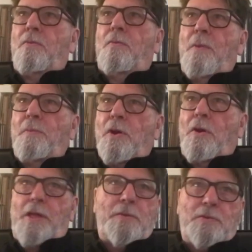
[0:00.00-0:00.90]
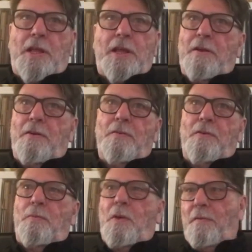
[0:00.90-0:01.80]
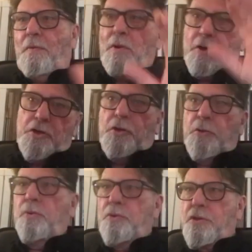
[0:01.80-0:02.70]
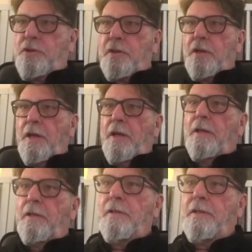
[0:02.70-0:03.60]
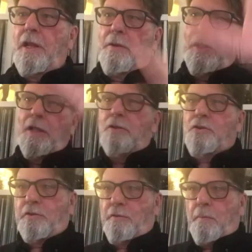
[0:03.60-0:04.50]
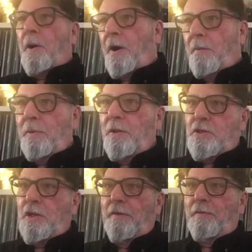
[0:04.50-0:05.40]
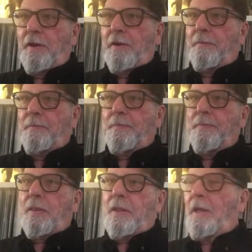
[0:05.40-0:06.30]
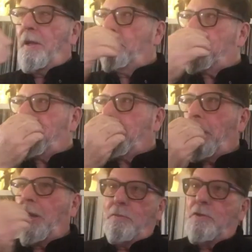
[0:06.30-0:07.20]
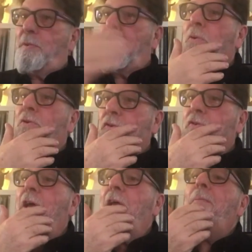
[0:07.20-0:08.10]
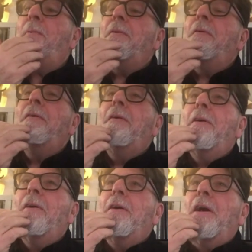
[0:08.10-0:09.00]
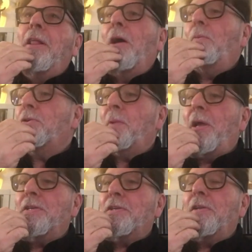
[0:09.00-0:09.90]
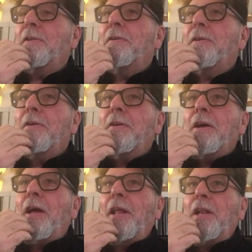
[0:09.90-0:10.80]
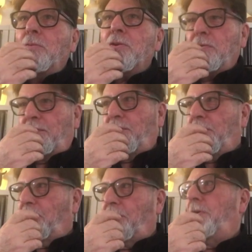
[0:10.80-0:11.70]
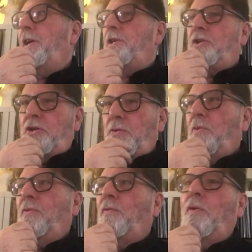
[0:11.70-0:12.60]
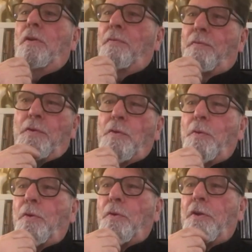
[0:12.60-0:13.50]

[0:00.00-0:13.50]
when we got there, it was like everyone could choose, a little sort of apartment to live in. And it was pretty much the same, and that was amazing. And then there was the fridge was full of food.